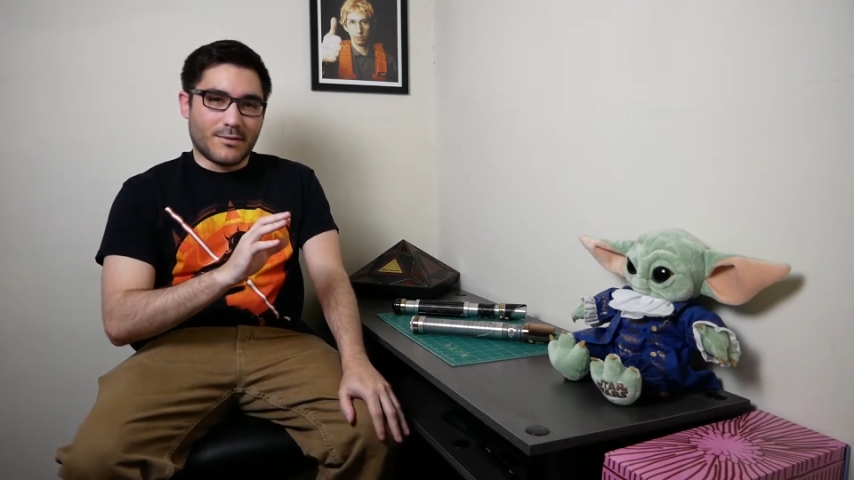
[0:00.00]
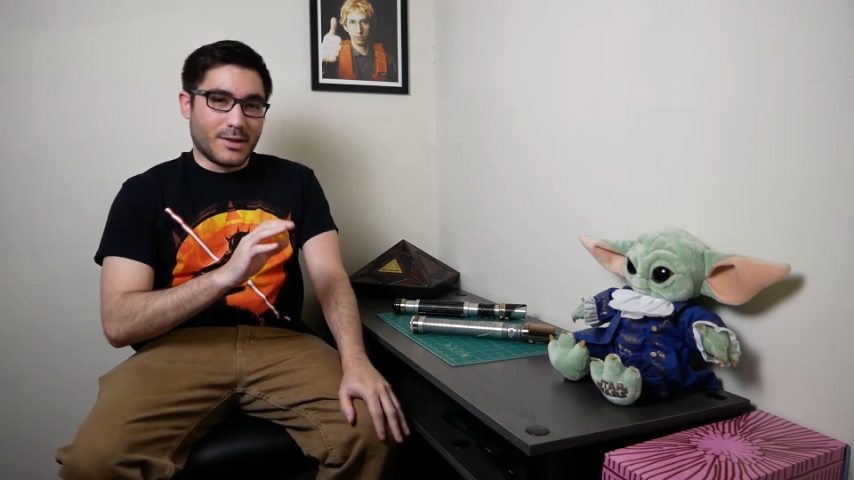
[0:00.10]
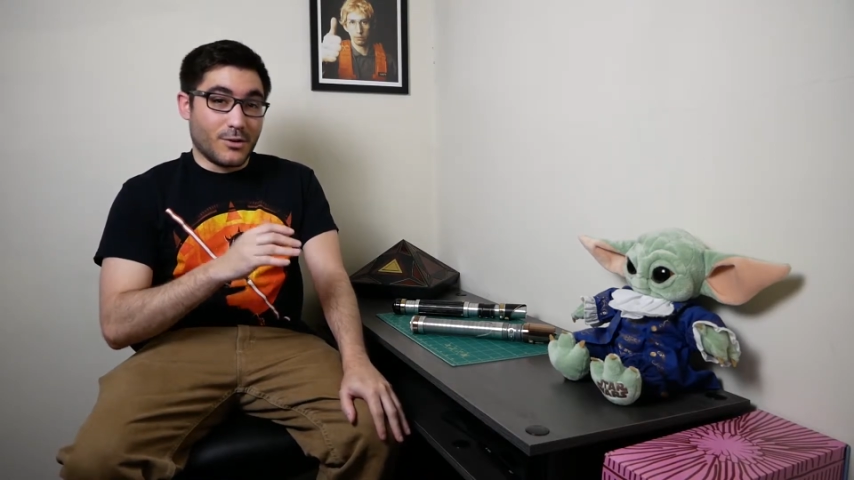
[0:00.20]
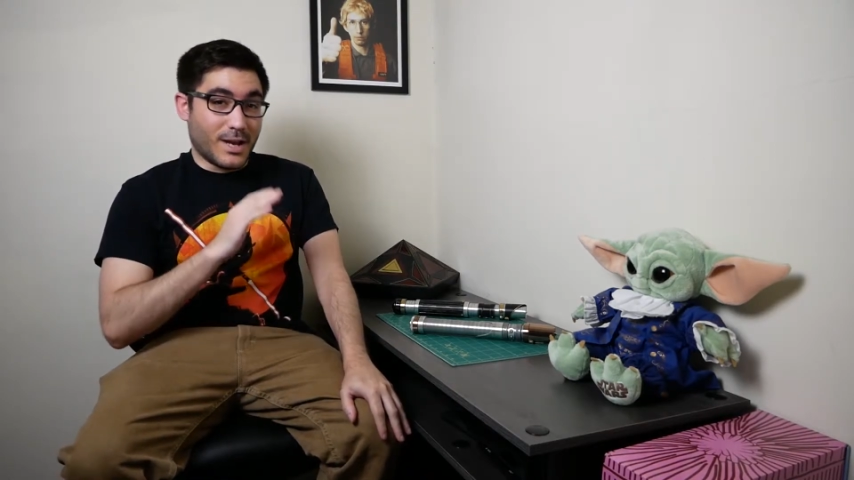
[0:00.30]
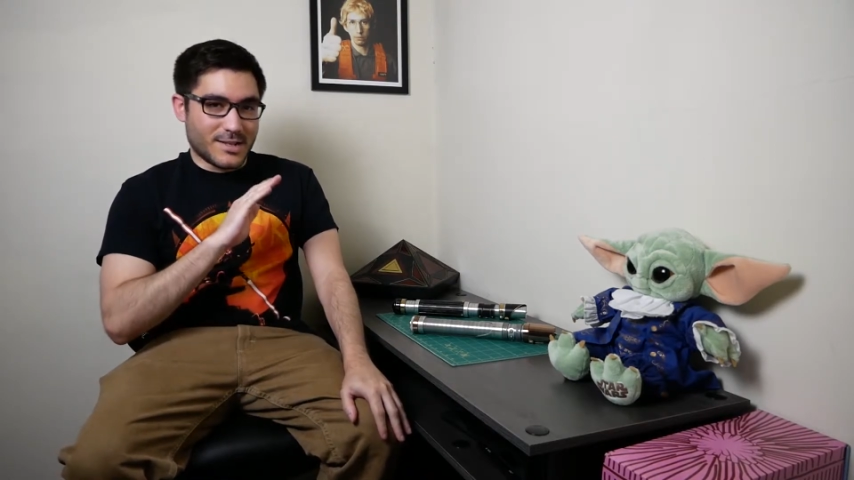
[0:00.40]
that
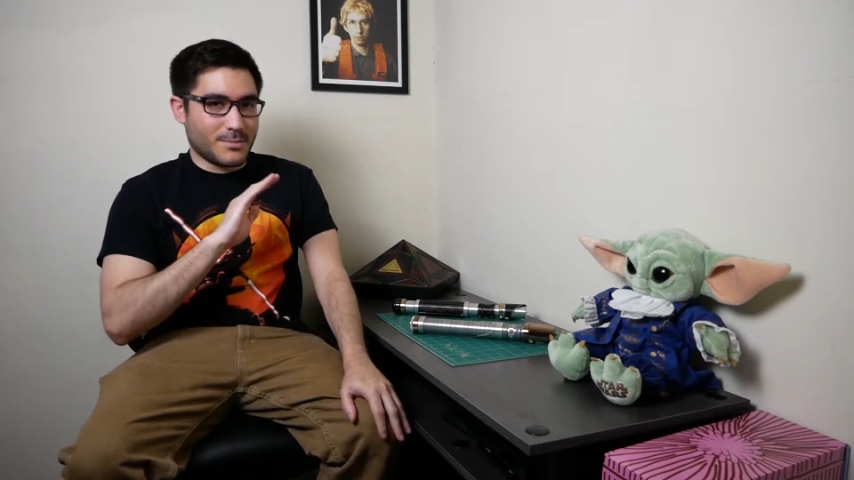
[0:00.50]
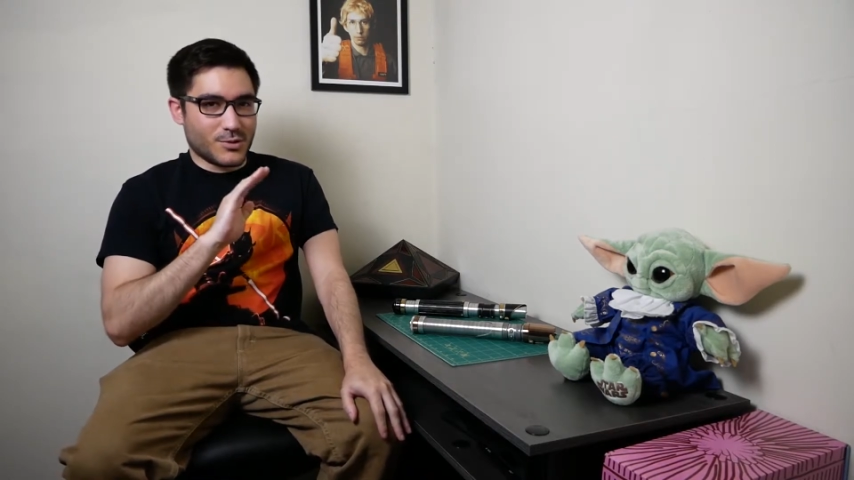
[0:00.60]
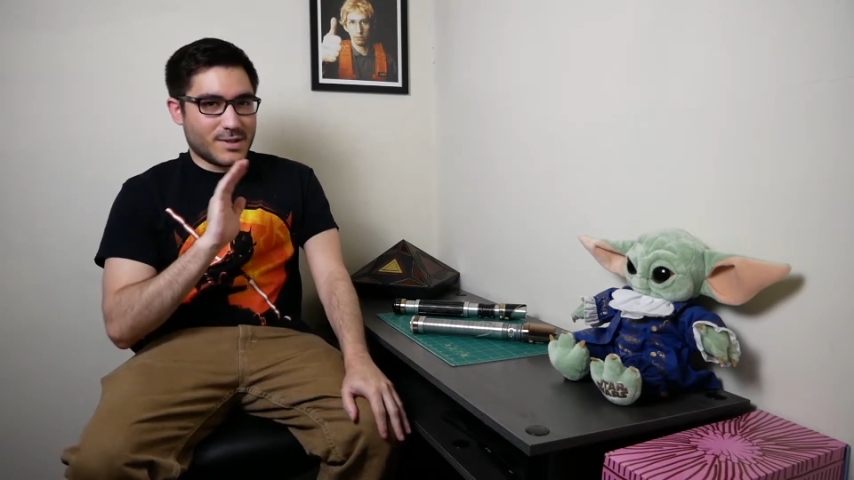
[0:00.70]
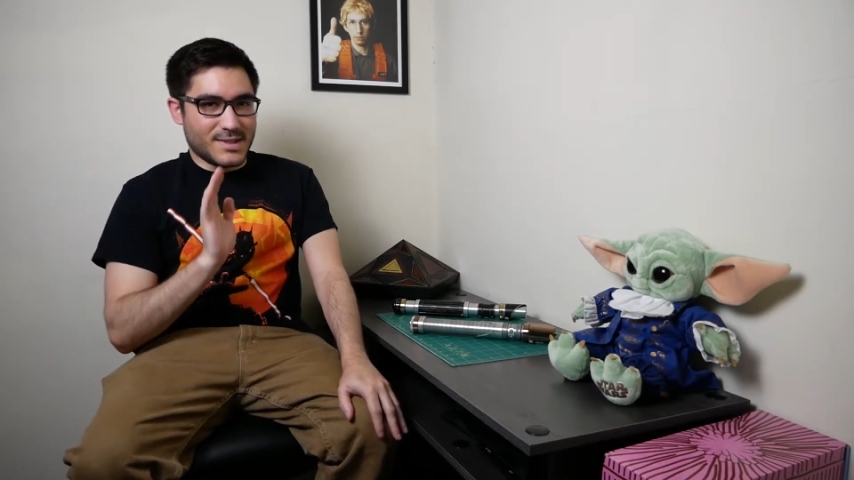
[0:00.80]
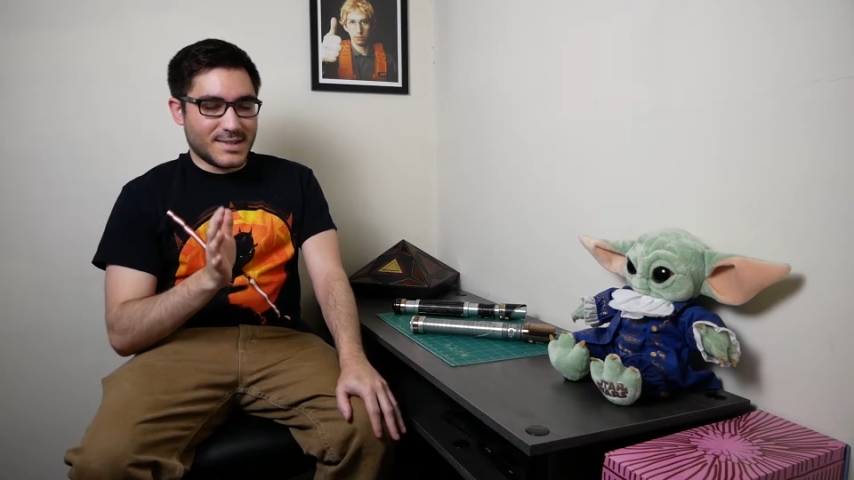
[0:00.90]
you're not
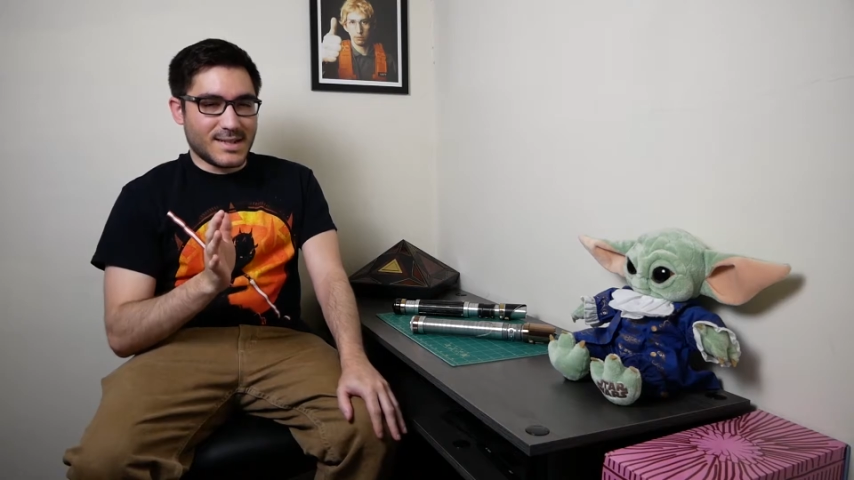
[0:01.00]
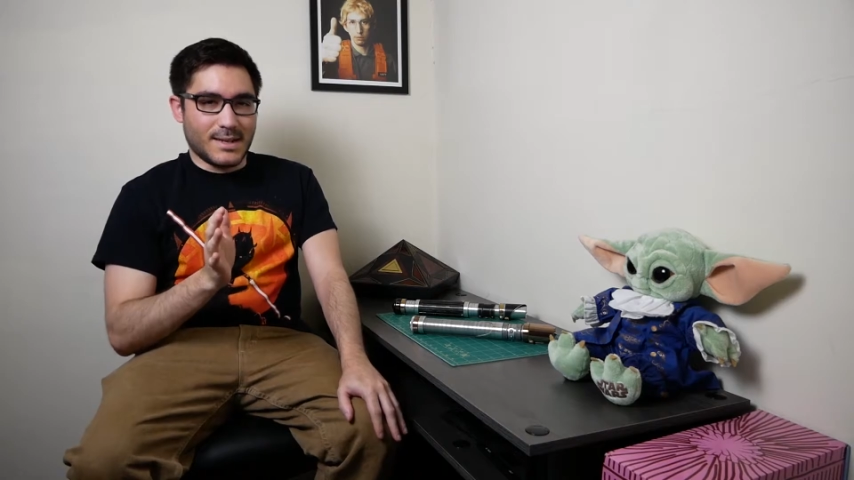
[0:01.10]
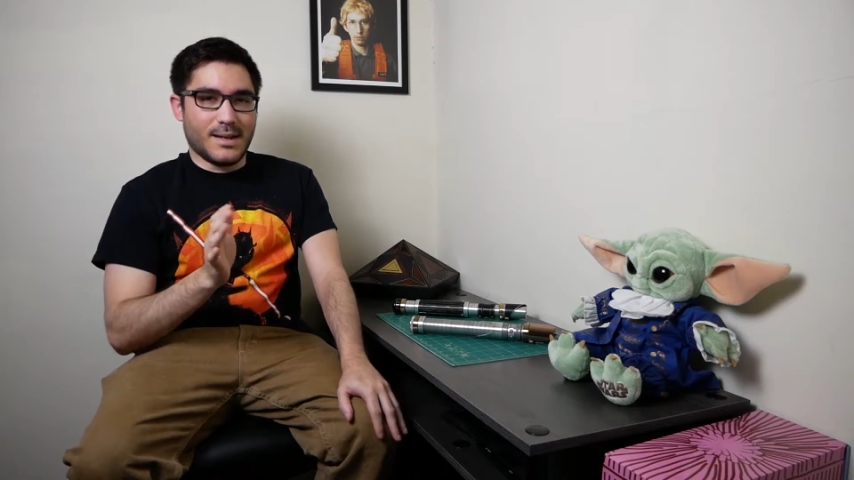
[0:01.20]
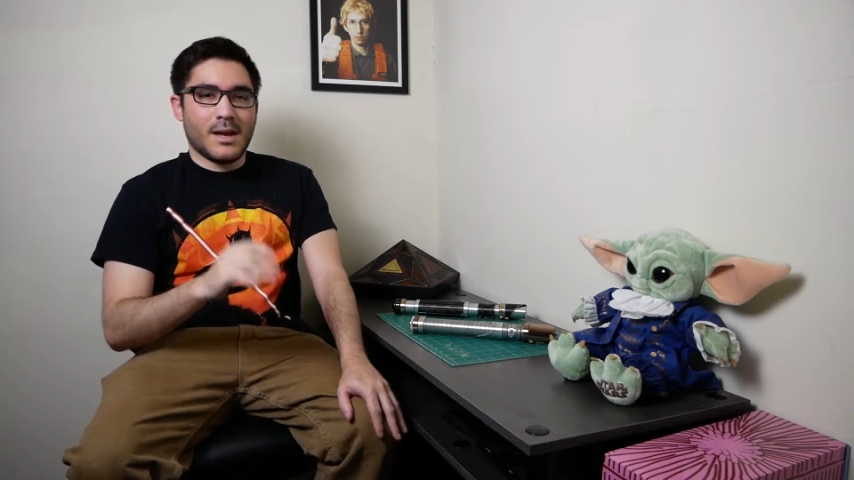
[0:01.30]
supposed to see,